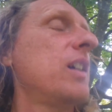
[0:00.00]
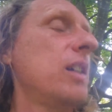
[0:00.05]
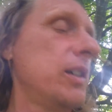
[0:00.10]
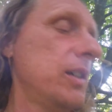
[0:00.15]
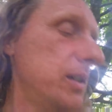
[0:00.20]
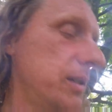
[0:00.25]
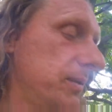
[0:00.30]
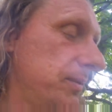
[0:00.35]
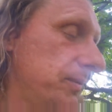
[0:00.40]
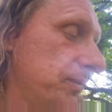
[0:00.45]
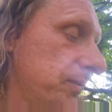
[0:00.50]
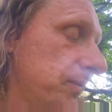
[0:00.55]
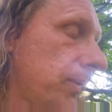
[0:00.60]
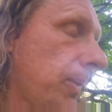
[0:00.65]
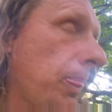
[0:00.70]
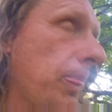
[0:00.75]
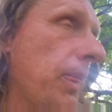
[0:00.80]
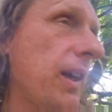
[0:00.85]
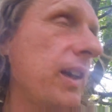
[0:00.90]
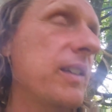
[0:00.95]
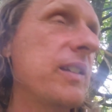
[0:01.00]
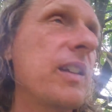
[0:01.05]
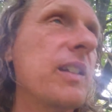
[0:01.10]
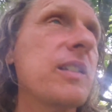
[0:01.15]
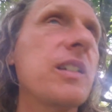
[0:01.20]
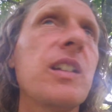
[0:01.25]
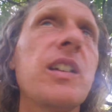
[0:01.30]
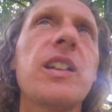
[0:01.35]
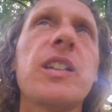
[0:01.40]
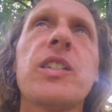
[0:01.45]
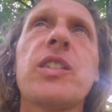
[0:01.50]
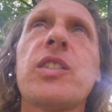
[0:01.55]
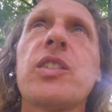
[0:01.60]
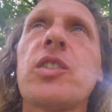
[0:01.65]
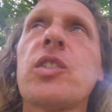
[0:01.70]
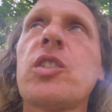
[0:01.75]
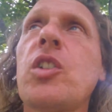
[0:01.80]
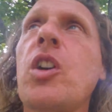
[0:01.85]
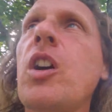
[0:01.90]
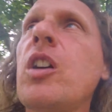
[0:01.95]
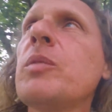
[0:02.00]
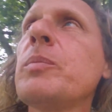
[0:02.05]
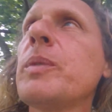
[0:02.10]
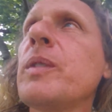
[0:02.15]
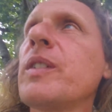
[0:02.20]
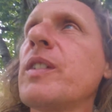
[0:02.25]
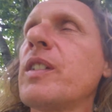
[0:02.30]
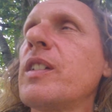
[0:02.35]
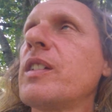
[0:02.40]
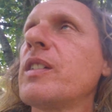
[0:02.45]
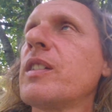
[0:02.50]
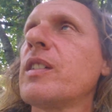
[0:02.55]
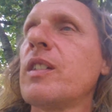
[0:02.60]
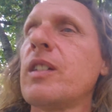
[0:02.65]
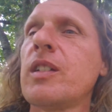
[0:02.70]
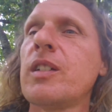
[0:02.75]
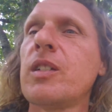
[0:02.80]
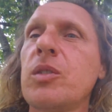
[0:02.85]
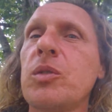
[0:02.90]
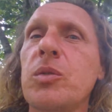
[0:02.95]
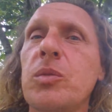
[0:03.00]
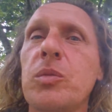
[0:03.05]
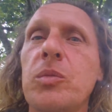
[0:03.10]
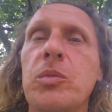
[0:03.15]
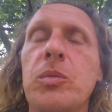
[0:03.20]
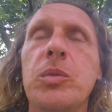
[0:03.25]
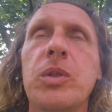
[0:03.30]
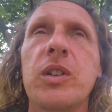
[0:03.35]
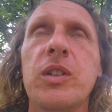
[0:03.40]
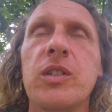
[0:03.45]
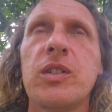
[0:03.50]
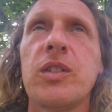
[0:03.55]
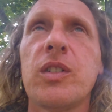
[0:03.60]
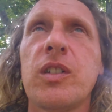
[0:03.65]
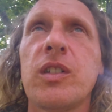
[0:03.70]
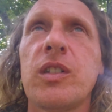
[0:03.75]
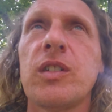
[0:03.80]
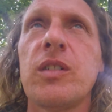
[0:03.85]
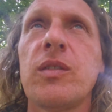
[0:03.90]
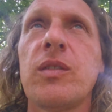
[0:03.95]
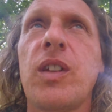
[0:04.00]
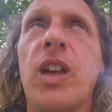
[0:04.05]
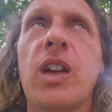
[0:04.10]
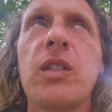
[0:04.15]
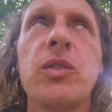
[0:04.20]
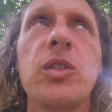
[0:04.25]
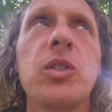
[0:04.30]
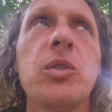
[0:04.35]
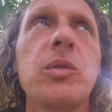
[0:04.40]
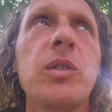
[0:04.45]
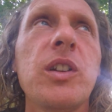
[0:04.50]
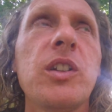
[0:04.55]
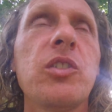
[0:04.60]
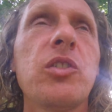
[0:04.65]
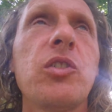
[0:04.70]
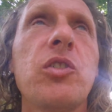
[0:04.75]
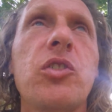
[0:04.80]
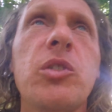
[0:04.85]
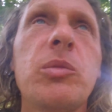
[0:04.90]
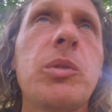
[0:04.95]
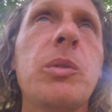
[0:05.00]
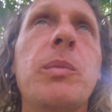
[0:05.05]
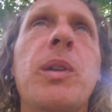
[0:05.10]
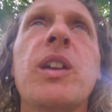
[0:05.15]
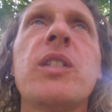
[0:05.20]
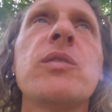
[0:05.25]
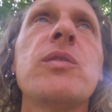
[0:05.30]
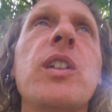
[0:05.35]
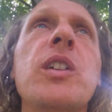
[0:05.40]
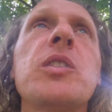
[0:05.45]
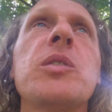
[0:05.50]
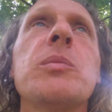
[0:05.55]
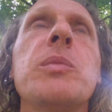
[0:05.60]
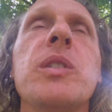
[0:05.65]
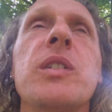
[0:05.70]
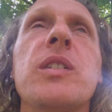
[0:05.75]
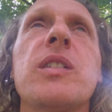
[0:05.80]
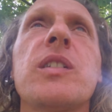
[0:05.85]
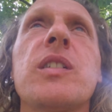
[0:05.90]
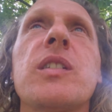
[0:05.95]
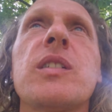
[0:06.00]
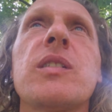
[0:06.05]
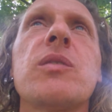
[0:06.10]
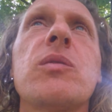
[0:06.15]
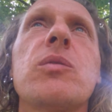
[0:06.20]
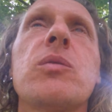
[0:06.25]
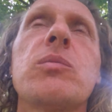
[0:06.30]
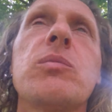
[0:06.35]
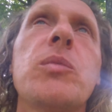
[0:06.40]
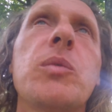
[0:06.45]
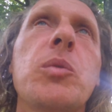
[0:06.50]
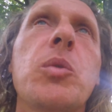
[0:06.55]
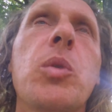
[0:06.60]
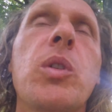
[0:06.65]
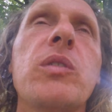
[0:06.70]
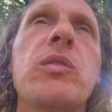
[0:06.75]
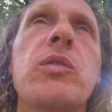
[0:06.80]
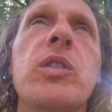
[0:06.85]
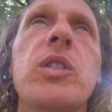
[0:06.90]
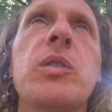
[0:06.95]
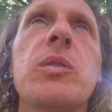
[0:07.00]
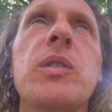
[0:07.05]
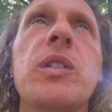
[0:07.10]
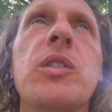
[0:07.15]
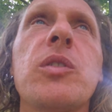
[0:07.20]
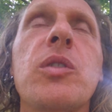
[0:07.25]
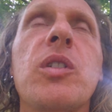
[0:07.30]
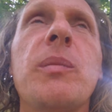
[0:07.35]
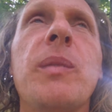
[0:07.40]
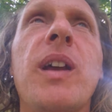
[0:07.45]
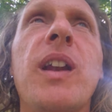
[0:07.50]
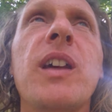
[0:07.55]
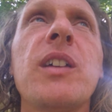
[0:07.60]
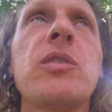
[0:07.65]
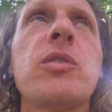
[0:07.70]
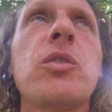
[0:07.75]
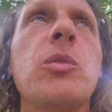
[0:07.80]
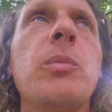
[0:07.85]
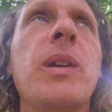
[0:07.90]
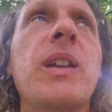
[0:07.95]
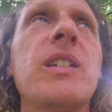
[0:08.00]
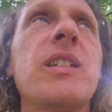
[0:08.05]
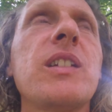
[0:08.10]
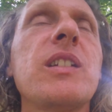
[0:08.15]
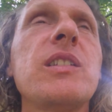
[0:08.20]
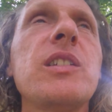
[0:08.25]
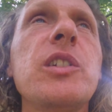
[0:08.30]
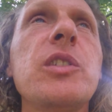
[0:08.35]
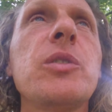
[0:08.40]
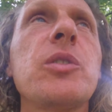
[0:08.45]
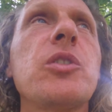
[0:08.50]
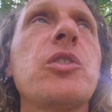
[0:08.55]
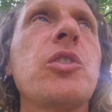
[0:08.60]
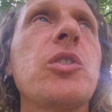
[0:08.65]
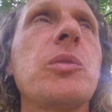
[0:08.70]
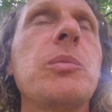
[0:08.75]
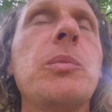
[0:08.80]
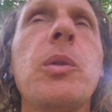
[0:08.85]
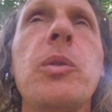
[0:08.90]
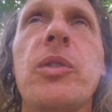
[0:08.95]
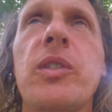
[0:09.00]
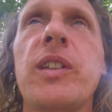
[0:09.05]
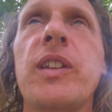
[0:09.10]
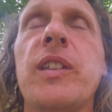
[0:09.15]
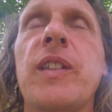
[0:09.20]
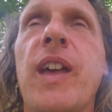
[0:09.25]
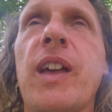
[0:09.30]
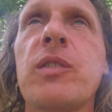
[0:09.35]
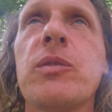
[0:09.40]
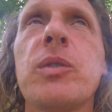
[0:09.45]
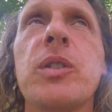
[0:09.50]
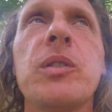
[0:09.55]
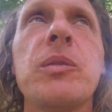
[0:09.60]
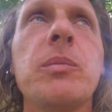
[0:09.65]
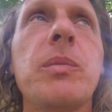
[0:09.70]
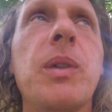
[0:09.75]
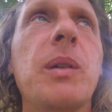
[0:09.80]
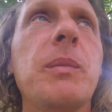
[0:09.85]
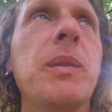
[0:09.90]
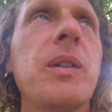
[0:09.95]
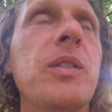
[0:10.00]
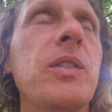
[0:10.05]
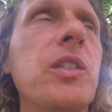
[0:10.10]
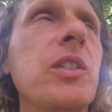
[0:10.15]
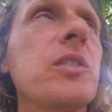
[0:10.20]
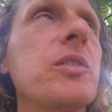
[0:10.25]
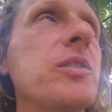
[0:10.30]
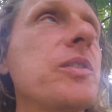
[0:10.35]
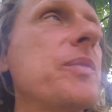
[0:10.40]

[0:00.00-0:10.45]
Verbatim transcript: Um, I nonetheless compensate with uh, having a relationship with my environment and quite frequently throughout my life romantic literature, mostly that written by myself,